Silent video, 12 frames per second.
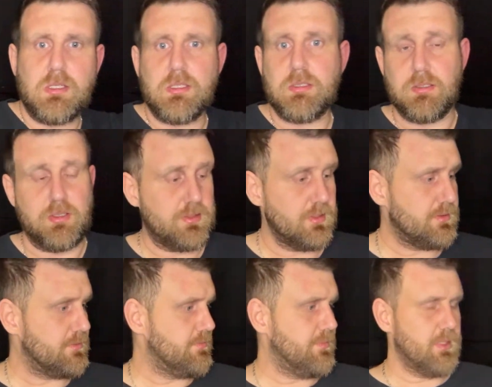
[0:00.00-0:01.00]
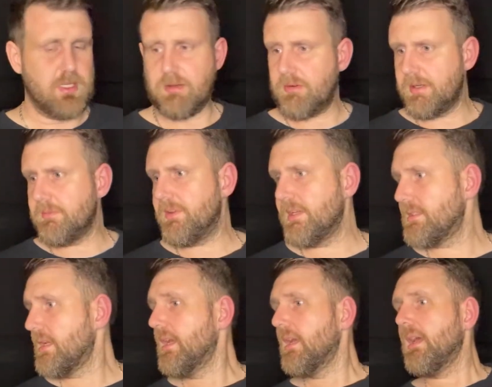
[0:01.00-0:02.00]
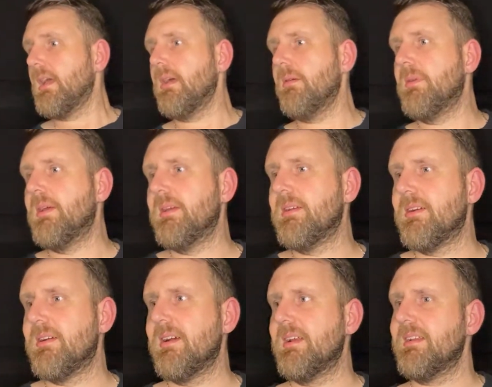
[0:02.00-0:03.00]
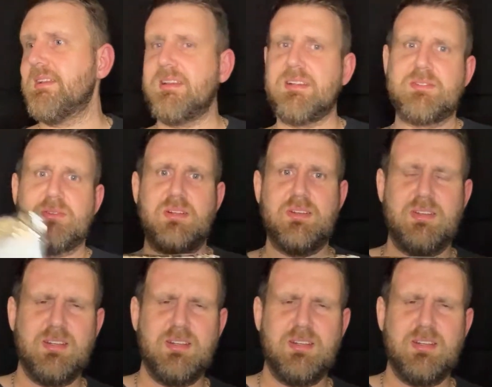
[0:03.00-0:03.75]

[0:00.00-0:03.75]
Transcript: Sorry, I just blow out random things. Next one,